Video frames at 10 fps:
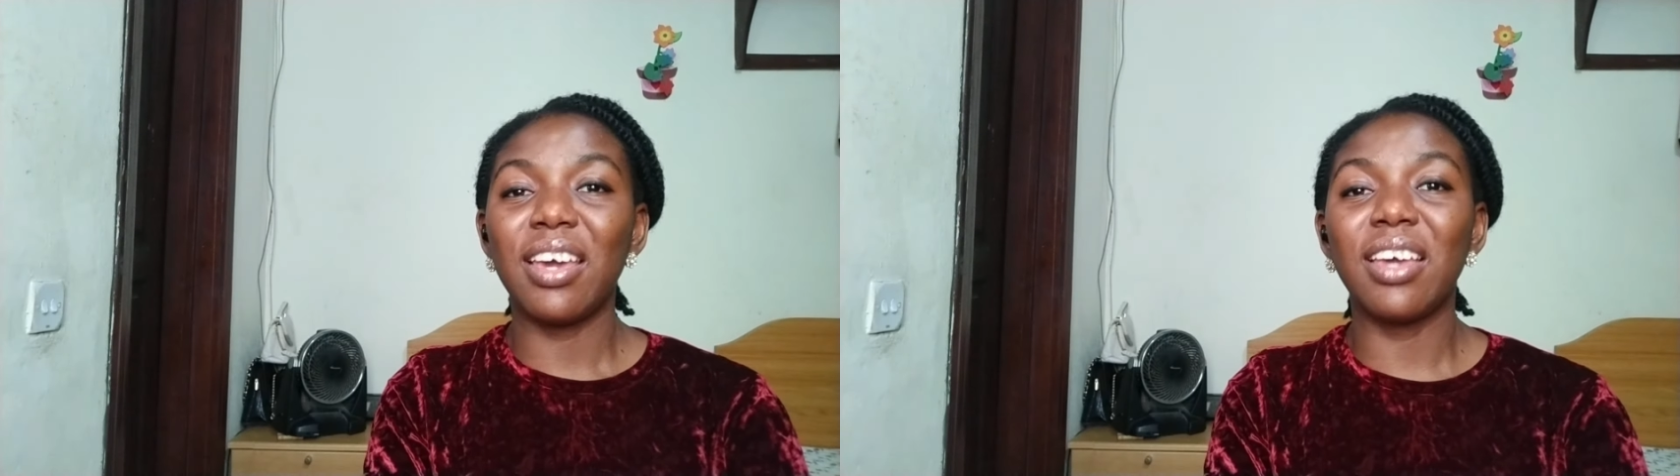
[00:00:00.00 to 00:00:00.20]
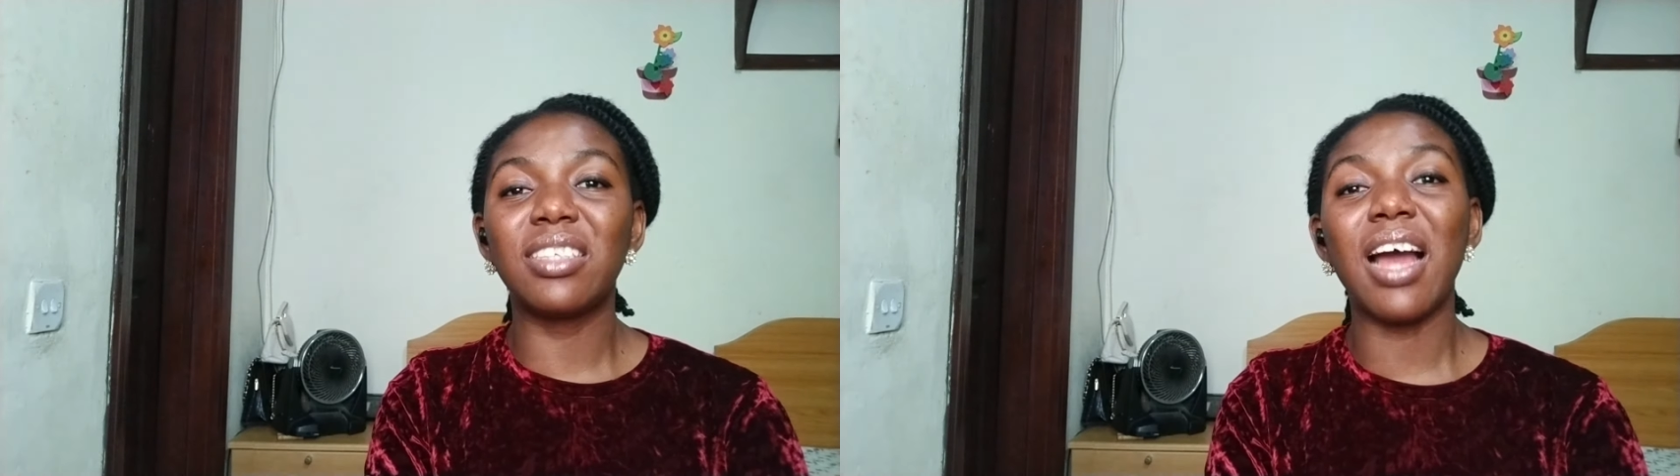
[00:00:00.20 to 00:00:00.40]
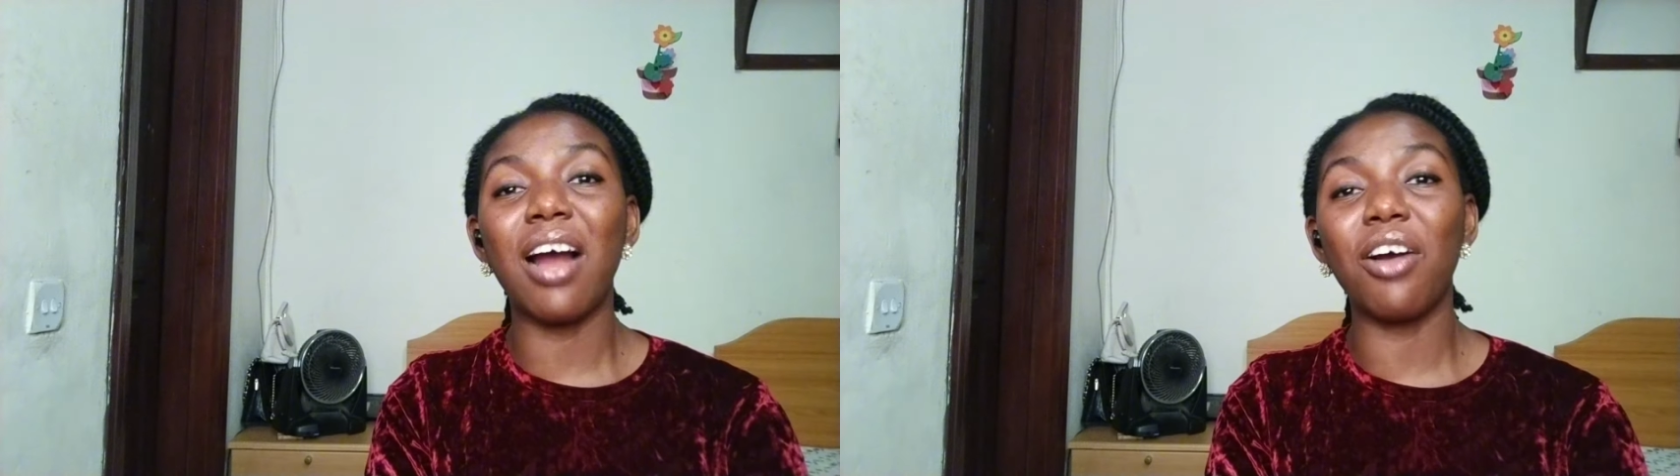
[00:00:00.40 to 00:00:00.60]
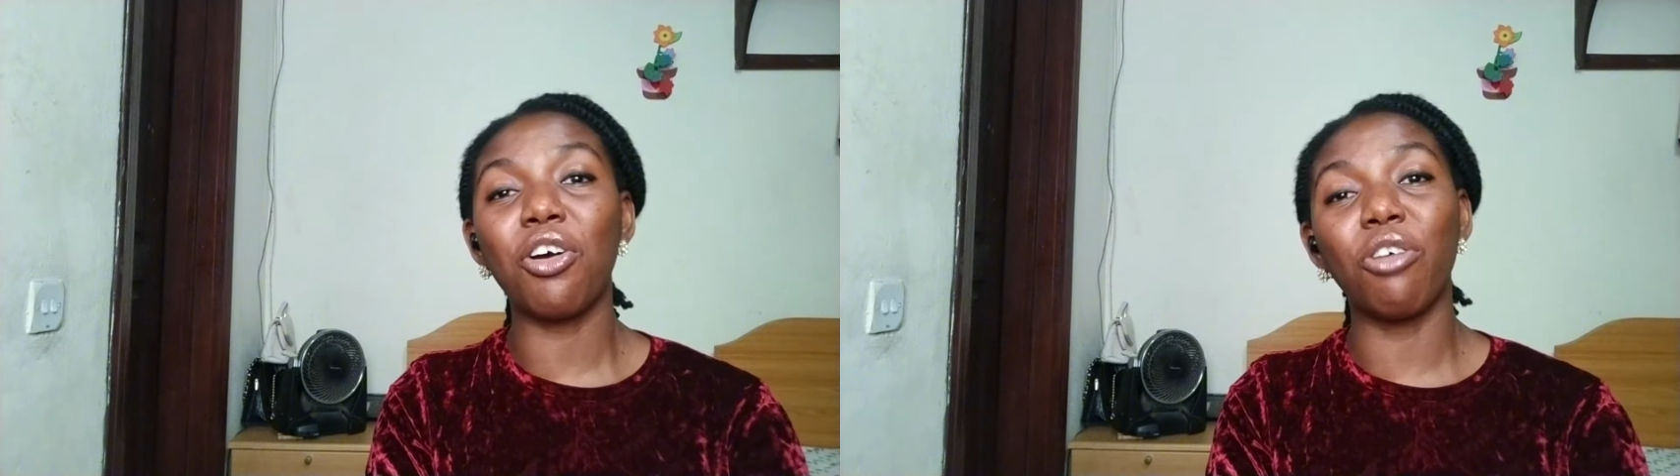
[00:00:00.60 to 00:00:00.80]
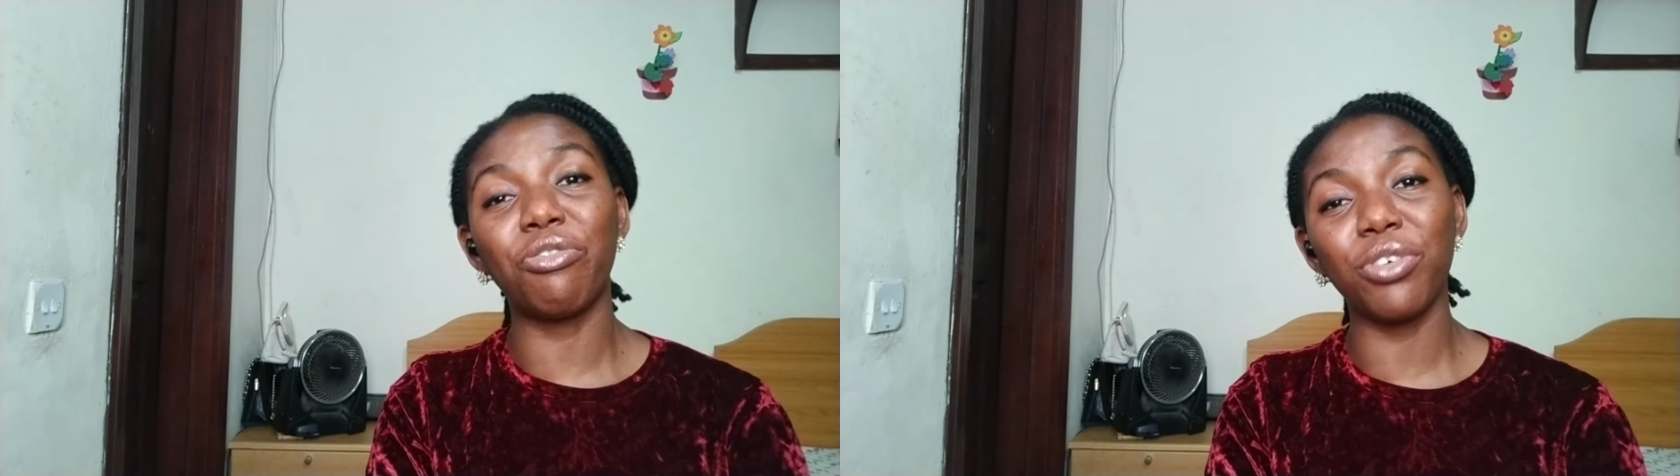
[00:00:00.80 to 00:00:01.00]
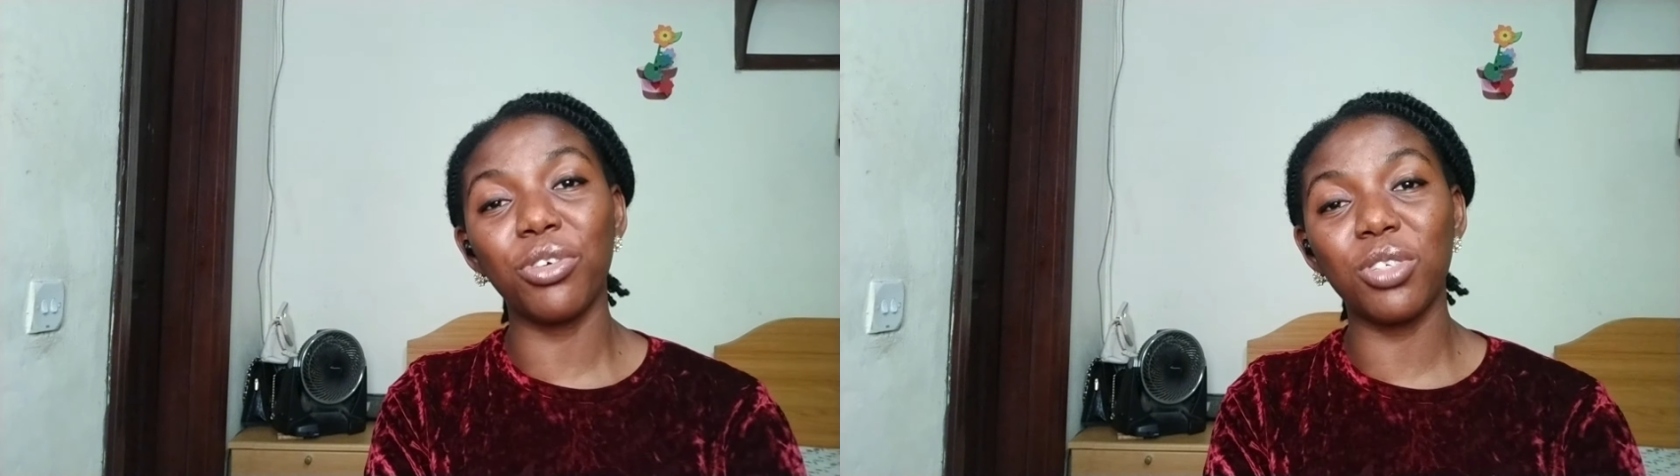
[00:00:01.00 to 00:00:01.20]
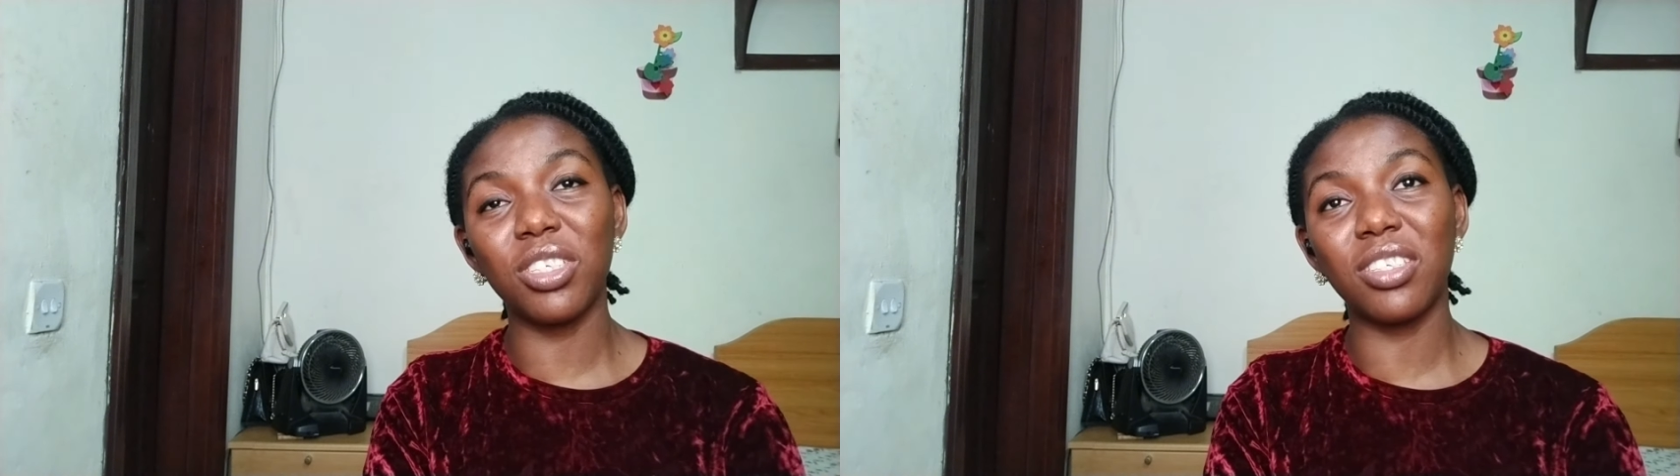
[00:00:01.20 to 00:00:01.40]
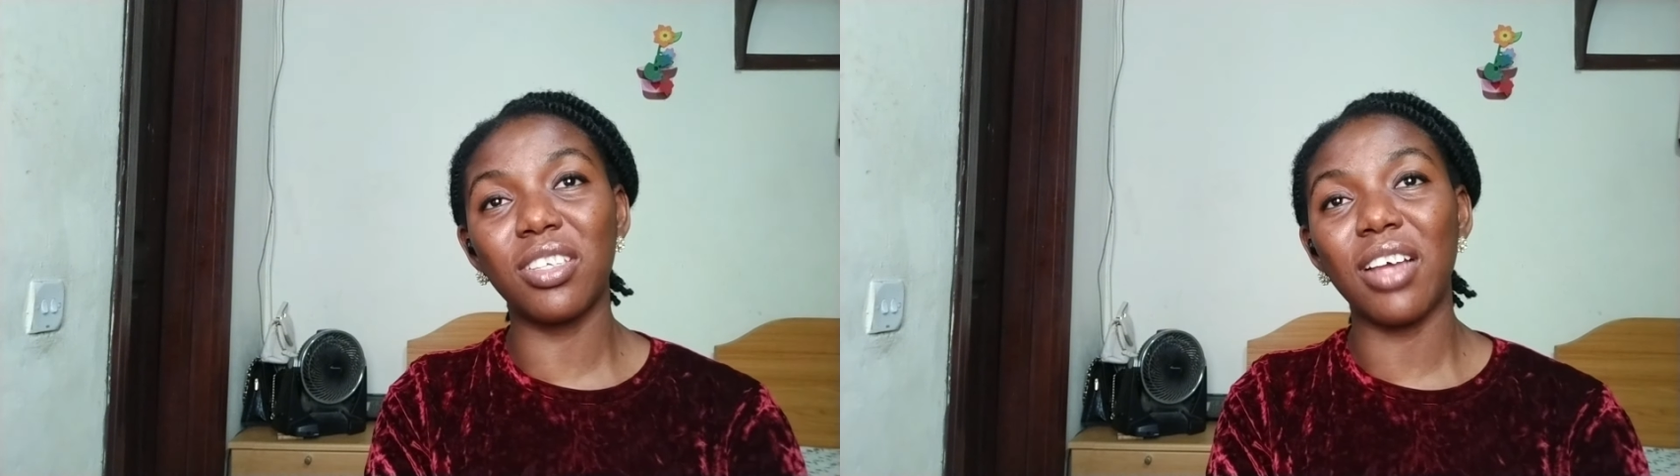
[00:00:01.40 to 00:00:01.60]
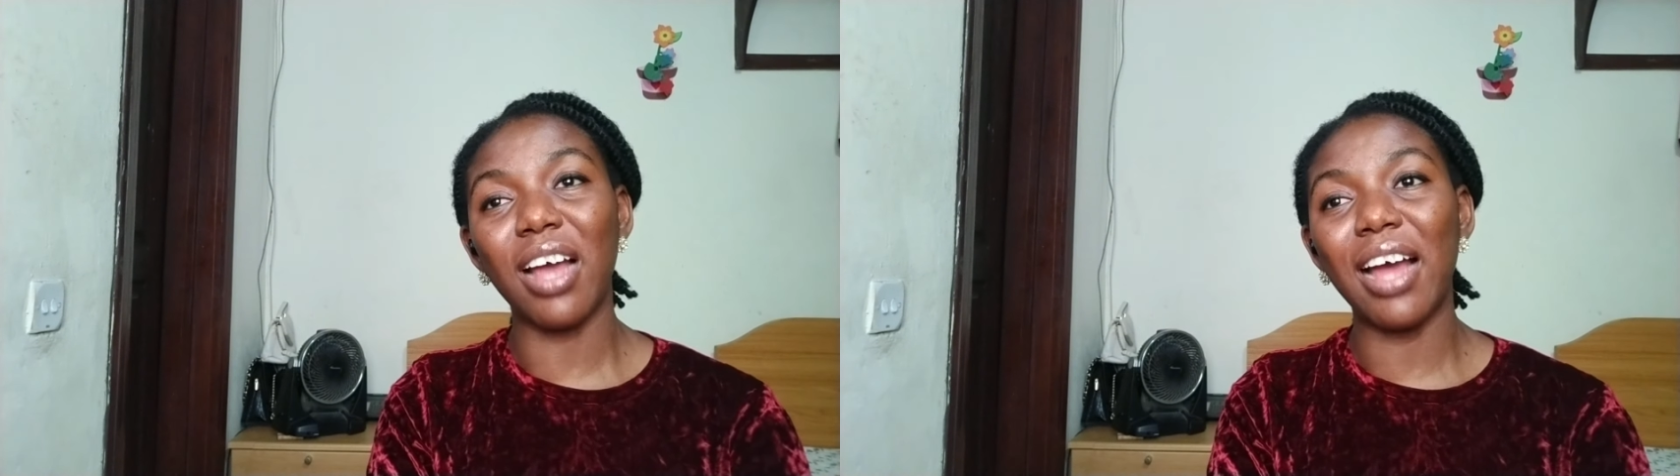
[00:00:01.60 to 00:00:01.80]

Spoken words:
It's how confused